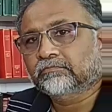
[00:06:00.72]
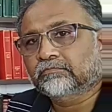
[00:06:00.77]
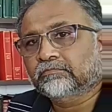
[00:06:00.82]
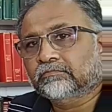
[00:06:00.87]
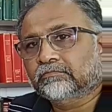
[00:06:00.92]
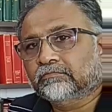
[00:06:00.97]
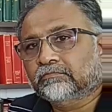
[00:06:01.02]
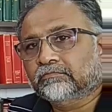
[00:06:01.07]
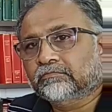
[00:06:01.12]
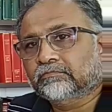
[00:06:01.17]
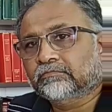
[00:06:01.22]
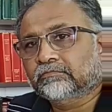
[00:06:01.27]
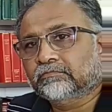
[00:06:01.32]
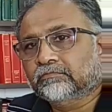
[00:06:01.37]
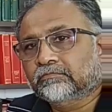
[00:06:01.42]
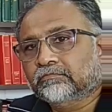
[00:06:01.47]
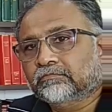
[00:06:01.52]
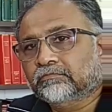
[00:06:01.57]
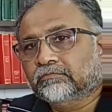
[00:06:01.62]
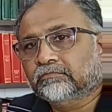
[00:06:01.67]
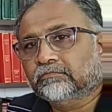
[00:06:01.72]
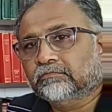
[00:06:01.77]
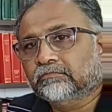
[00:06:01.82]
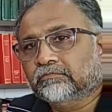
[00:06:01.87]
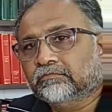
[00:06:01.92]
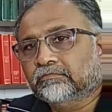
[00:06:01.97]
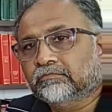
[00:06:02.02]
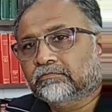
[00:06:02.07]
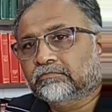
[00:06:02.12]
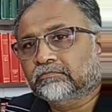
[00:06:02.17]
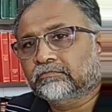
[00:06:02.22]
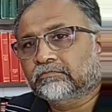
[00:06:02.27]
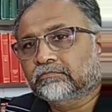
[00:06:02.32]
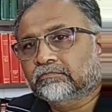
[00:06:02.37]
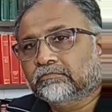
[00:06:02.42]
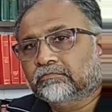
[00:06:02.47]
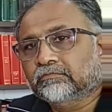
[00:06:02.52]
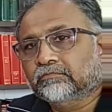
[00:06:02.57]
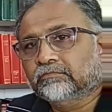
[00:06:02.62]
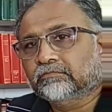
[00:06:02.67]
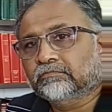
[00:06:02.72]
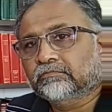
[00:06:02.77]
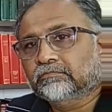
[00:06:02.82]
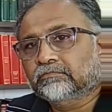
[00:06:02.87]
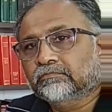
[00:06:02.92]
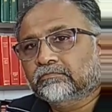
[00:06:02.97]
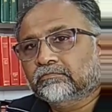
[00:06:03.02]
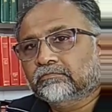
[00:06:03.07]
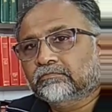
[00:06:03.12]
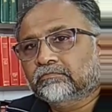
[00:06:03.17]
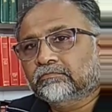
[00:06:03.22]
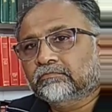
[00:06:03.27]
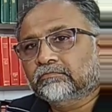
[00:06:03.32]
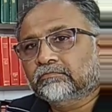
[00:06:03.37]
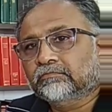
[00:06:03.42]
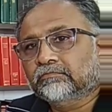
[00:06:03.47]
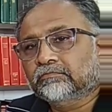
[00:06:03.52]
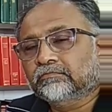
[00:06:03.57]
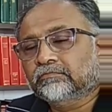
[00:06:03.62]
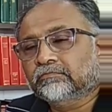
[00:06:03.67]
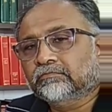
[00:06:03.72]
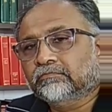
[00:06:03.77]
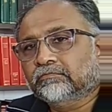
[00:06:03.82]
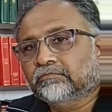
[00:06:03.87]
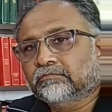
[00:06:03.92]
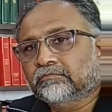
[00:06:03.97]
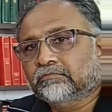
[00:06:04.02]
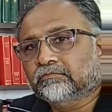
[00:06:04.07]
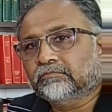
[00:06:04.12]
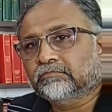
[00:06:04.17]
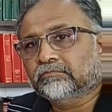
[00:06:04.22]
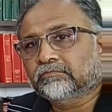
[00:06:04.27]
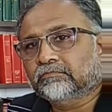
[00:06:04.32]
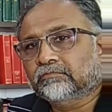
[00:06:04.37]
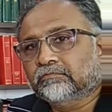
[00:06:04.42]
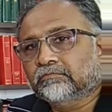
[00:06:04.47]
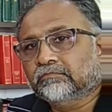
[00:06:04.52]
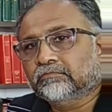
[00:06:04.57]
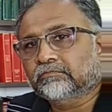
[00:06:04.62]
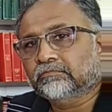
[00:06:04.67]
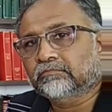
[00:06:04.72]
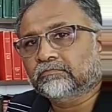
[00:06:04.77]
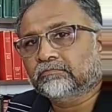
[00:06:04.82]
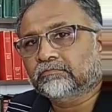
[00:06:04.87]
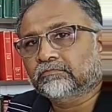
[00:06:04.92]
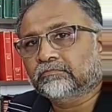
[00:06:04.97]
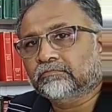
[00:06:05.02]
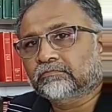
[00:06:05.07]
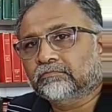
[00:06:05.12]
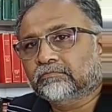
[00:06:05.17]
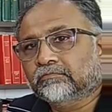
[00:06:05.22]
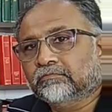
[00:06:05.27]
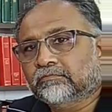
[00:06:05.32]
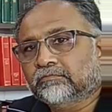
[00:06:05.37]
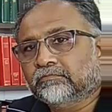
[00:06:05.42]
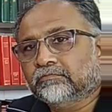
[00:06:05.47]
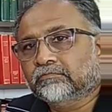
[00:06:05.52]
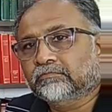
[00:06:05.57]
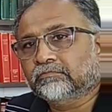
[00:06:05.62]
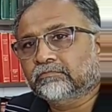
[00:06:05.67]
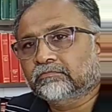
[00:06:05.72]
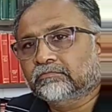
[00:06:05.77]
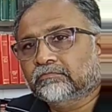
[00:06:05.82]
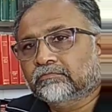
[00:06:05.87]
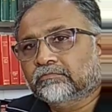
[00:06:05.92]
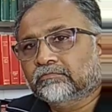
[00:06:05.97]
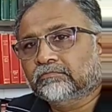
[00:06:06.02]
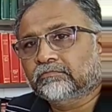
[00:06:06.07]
This person isn't speaking.